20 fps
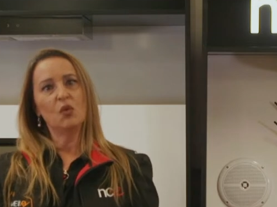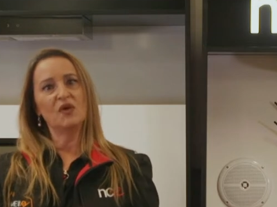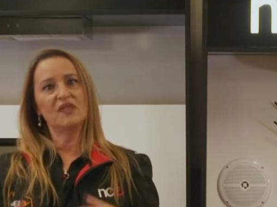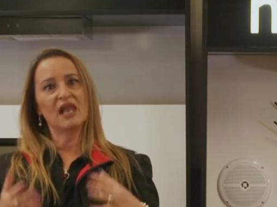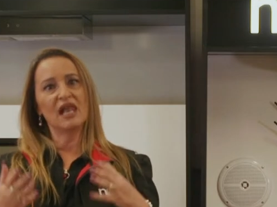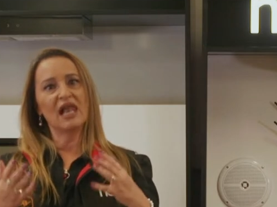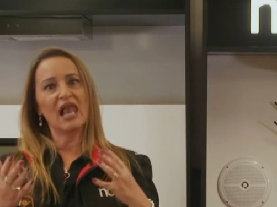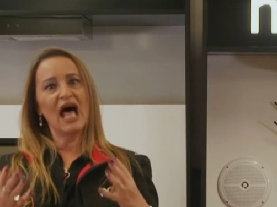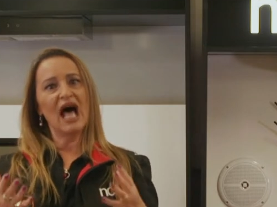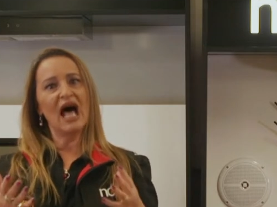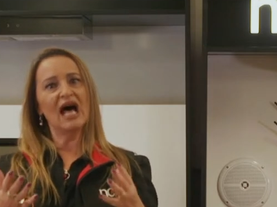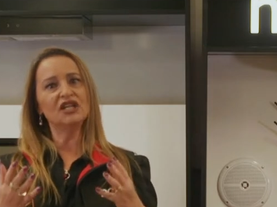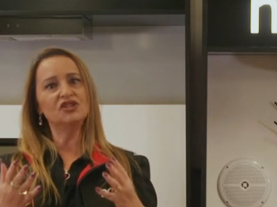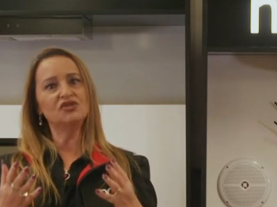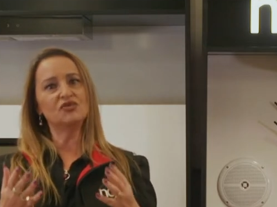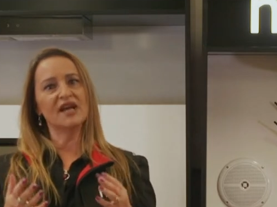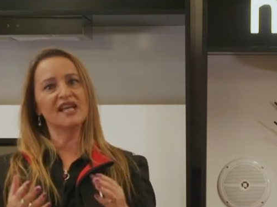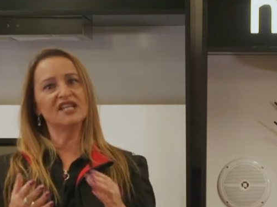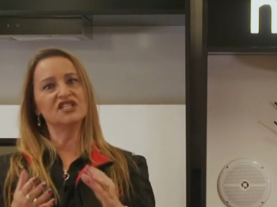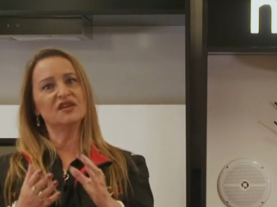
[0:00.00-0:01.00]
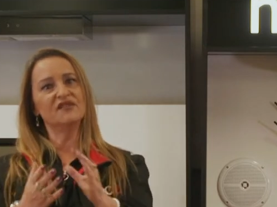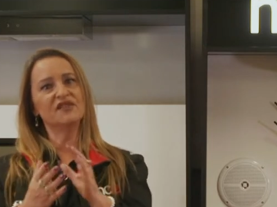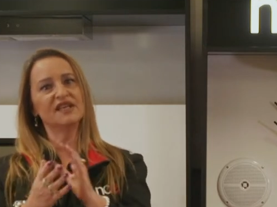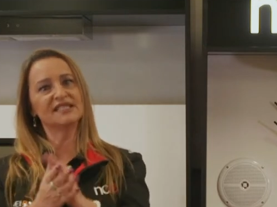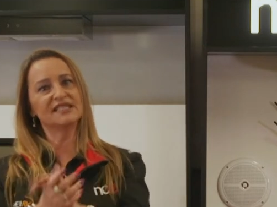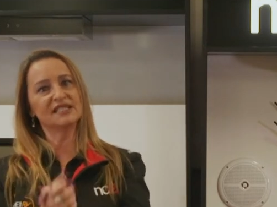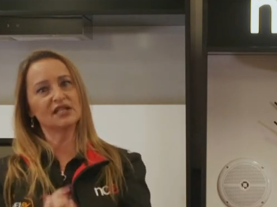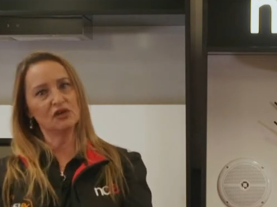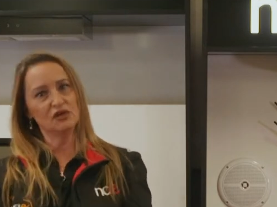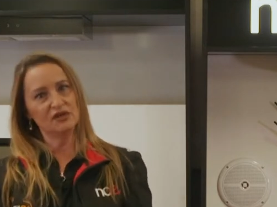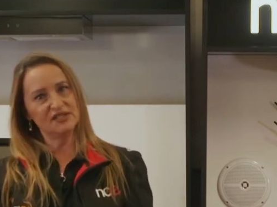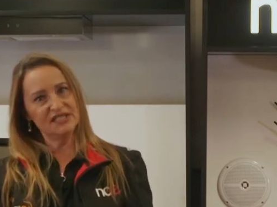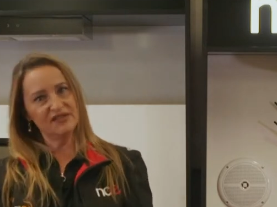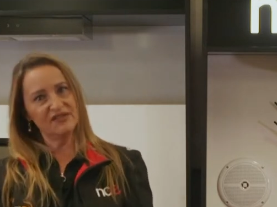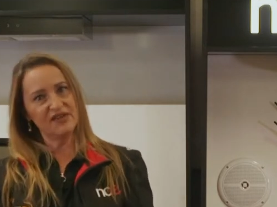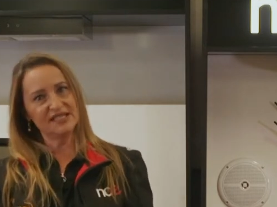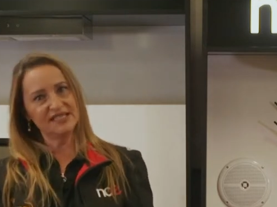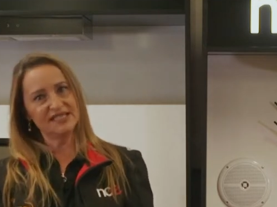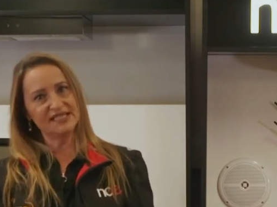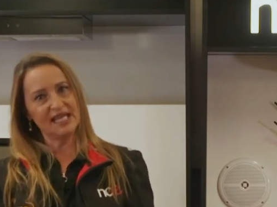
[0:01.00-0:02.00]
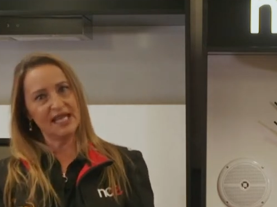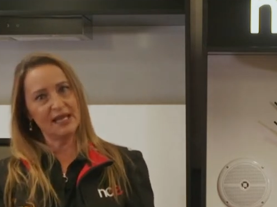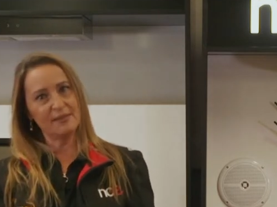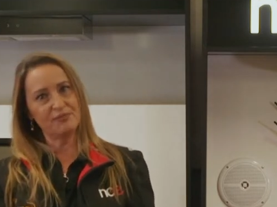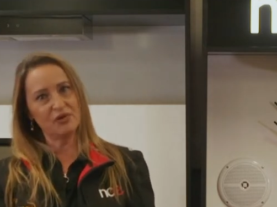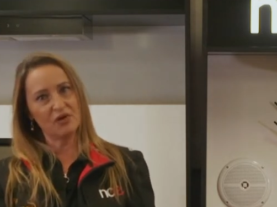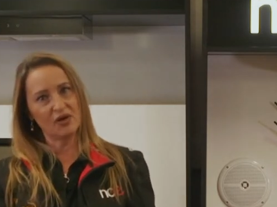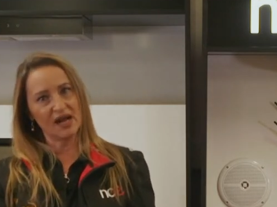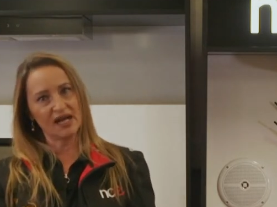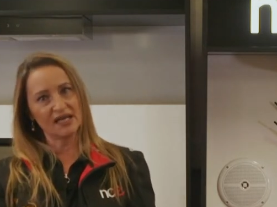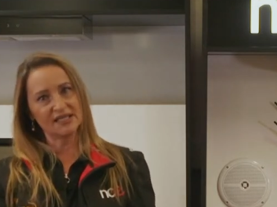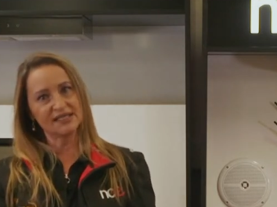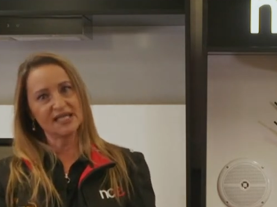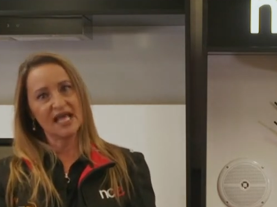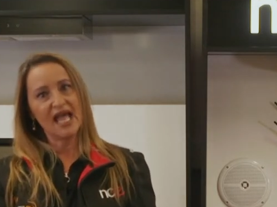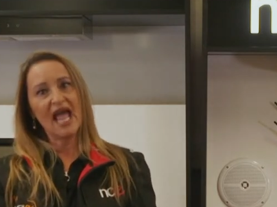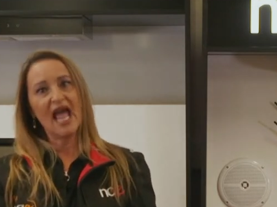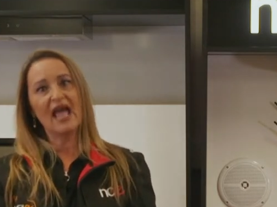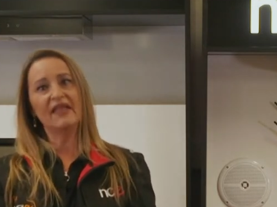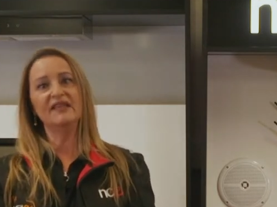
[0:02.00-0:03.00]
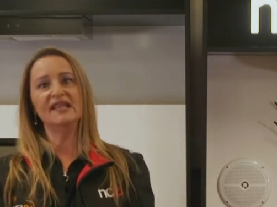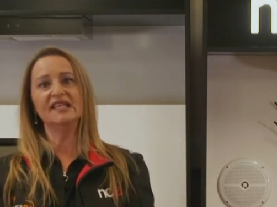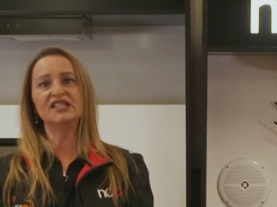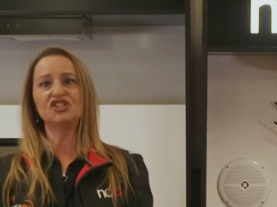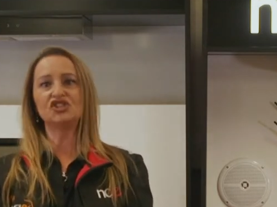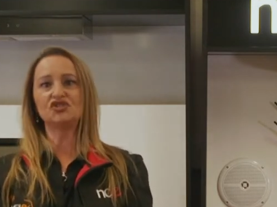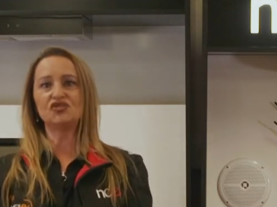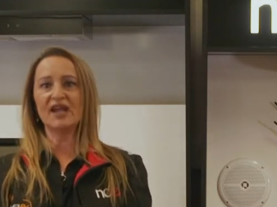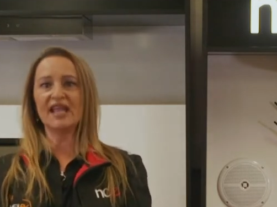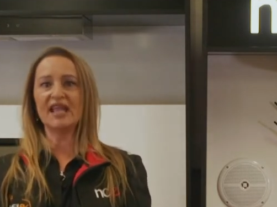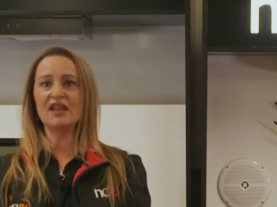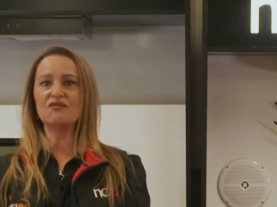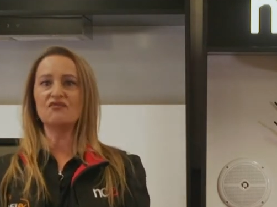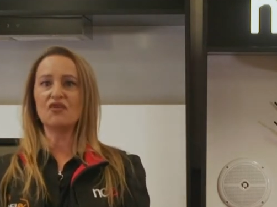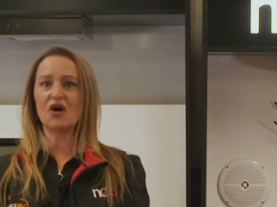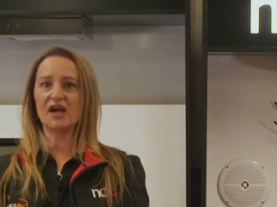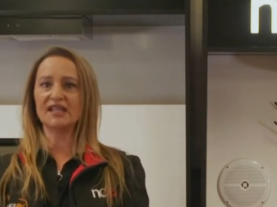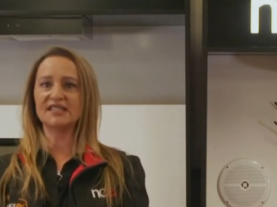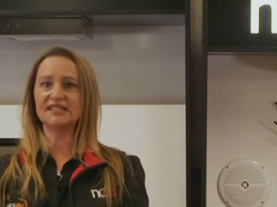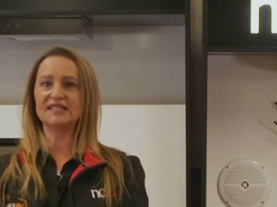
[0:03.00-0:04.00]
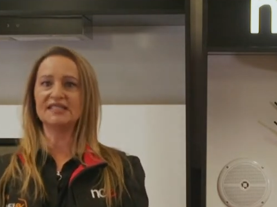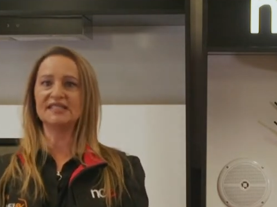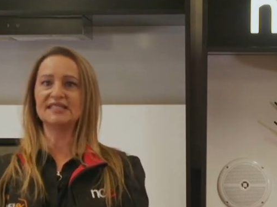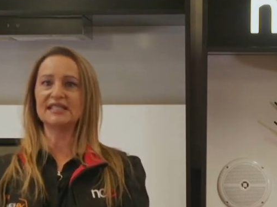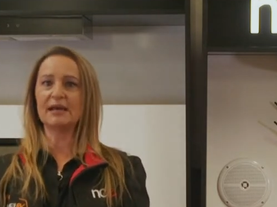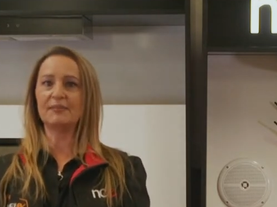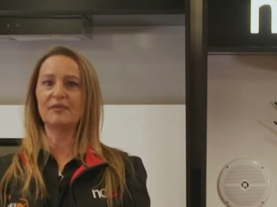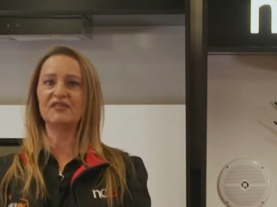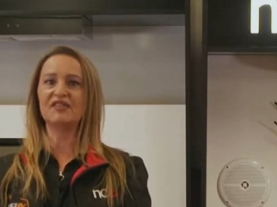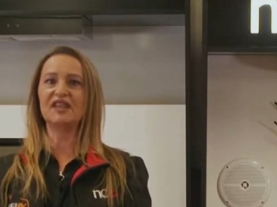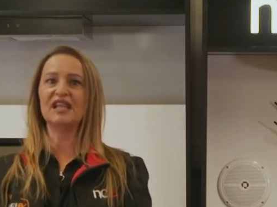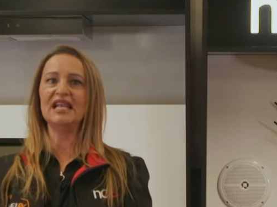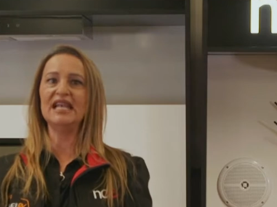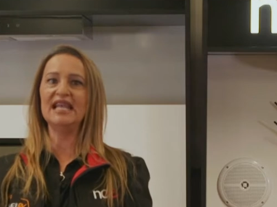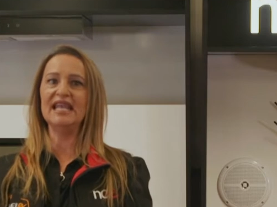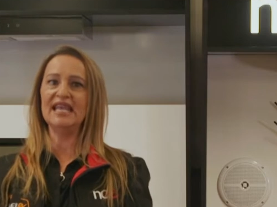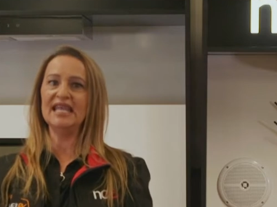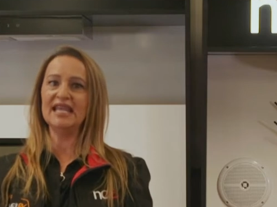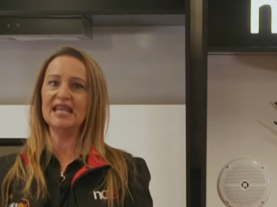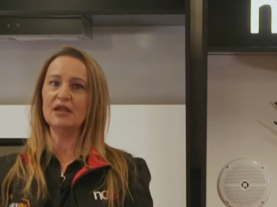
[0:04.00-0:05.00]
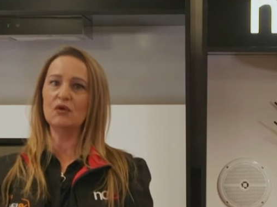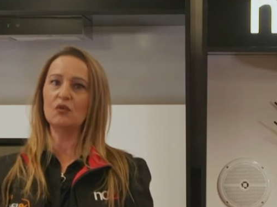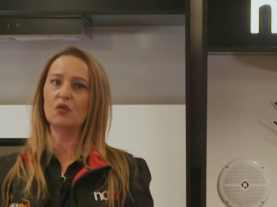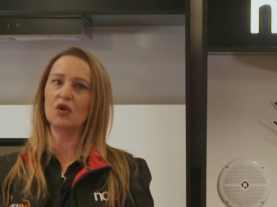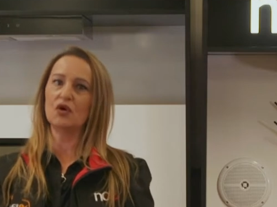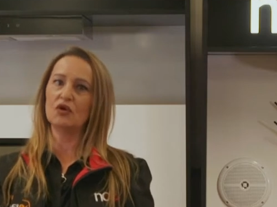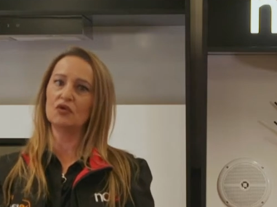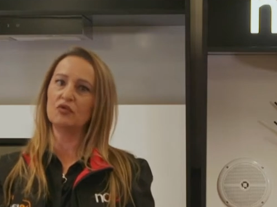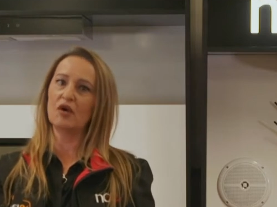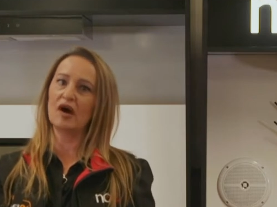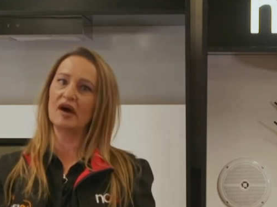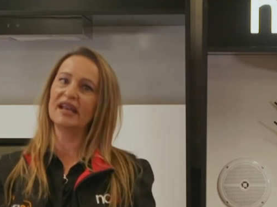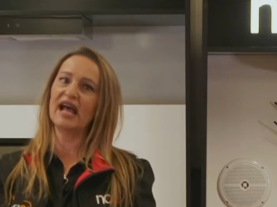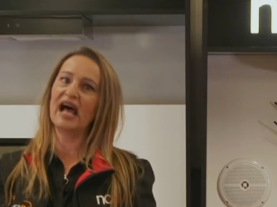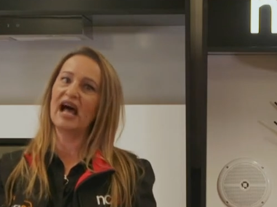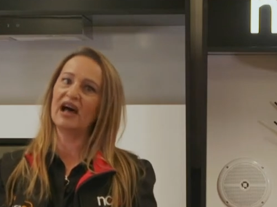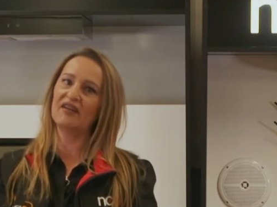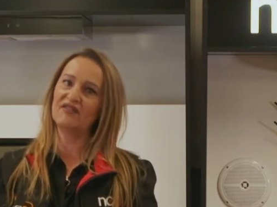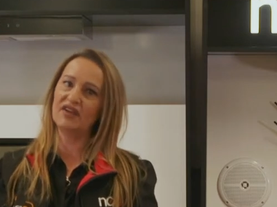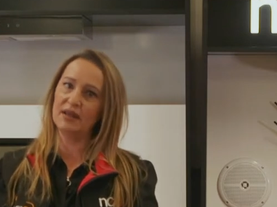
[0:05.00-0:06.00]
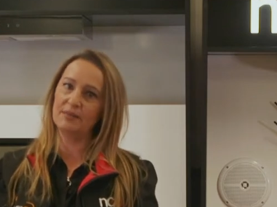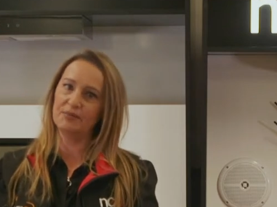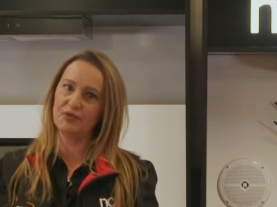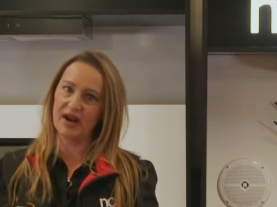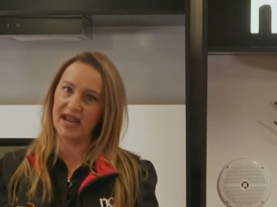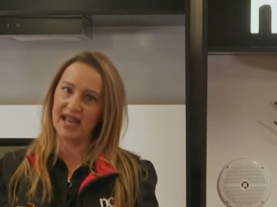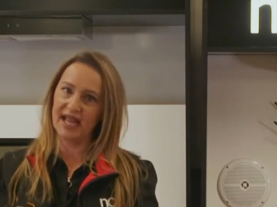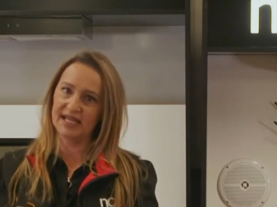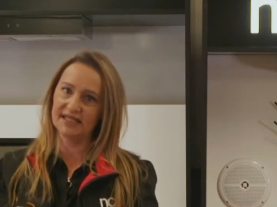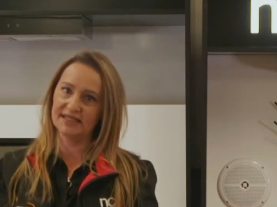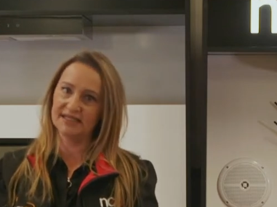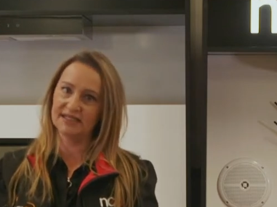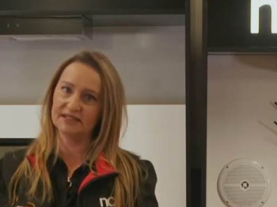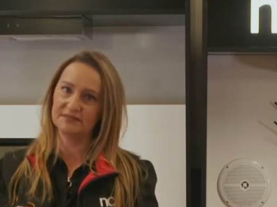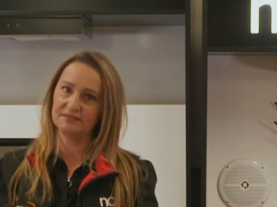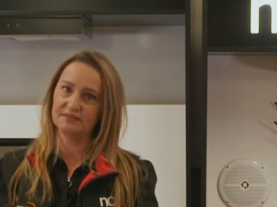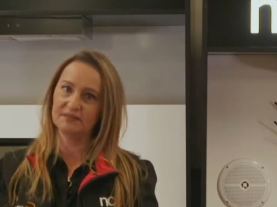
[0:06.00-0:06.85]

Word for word: With a large range of exclusive NCE products and the Australian rights to some of the leading worldwide RV brands.